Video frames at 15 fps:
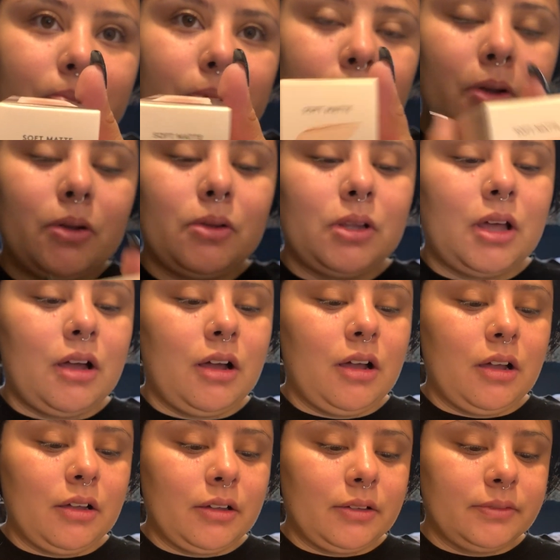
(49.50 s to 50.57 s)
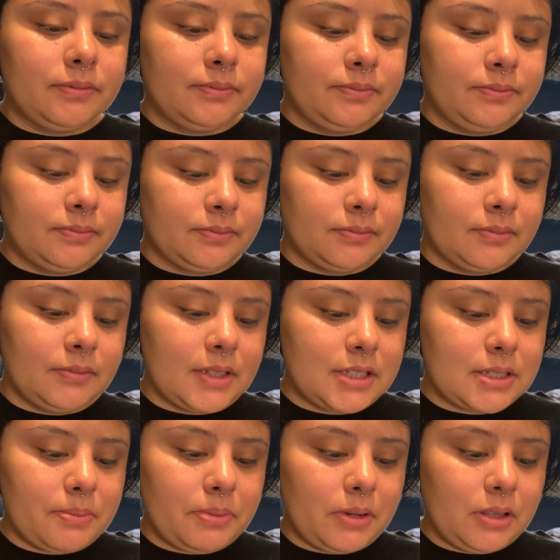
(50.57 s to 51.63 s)
Prolong, is
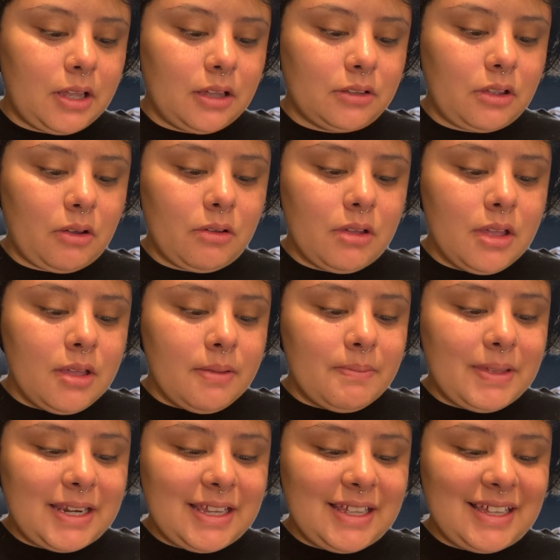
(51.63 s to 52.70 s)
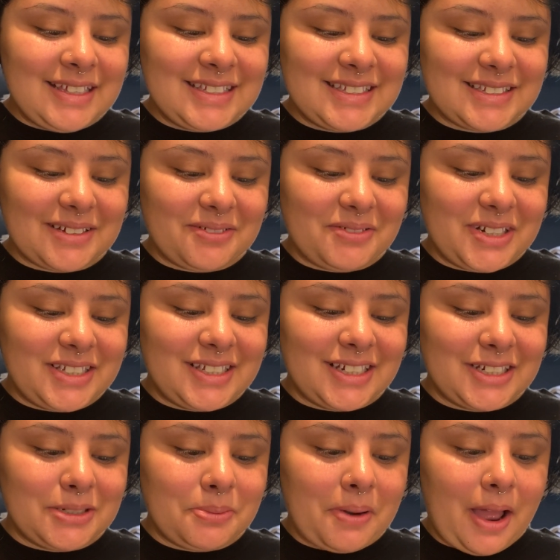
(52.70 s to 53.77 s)
it Prolong? No, Mini Insta
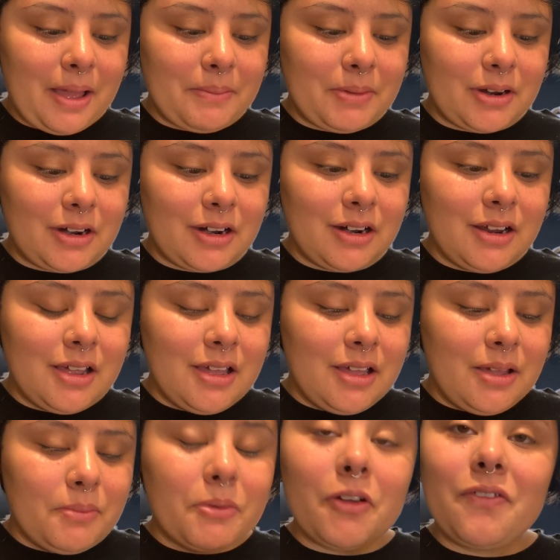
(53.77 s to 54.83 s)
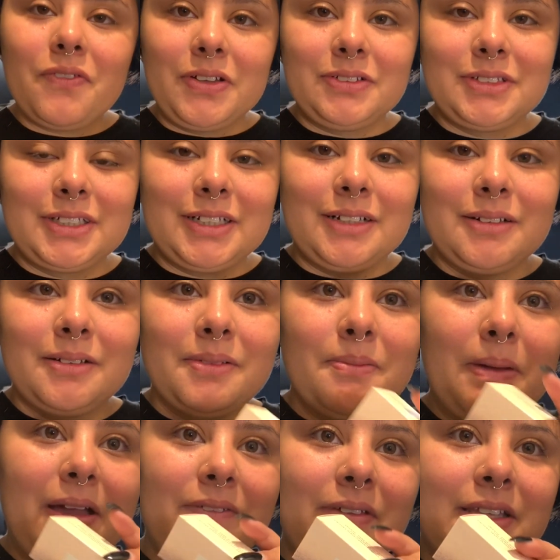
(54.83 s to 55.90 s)
Retouch Primer Pro Filter
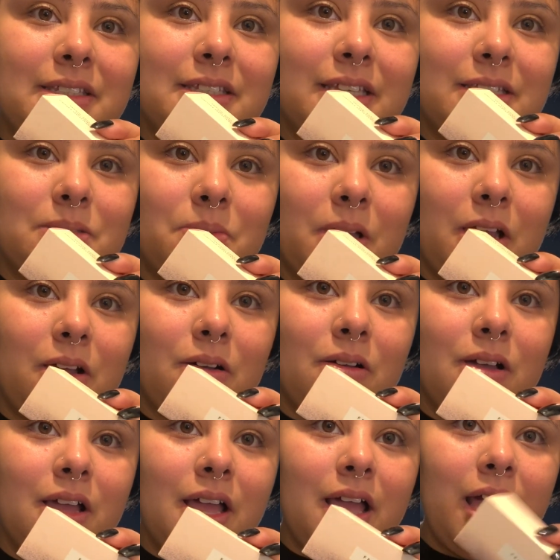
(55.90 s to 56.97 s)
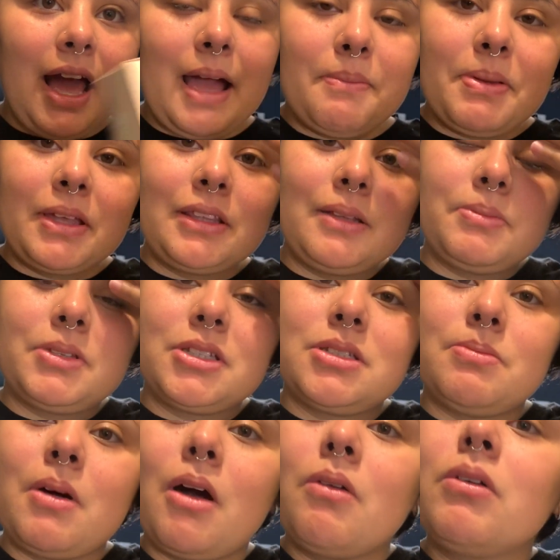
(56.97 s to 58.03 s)
by Fenty as well. I picked up the
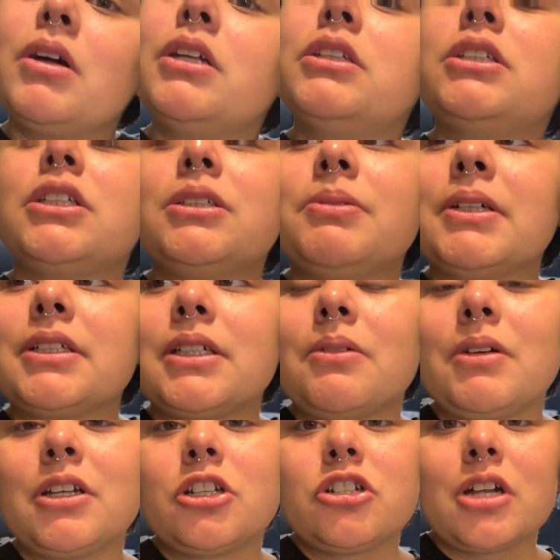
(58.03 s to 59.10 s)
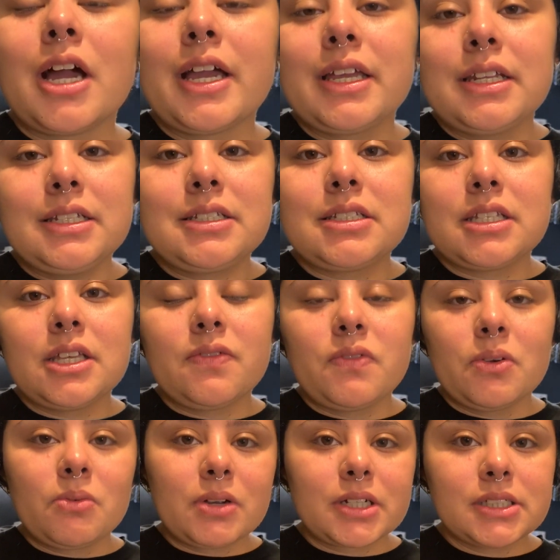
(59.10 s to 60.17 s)
small one just because I want to try it and see if
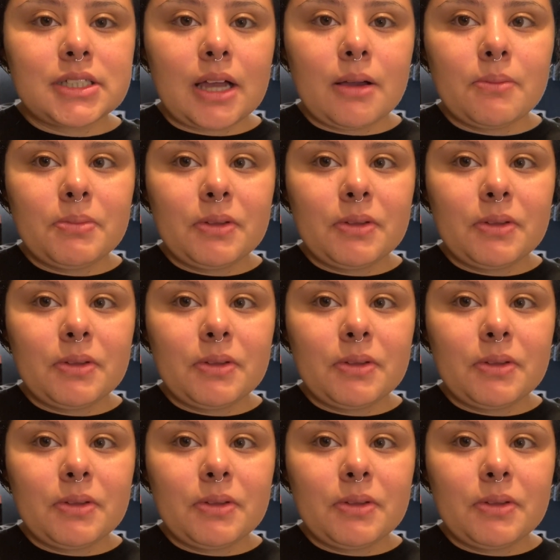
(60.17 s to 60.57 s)
it works out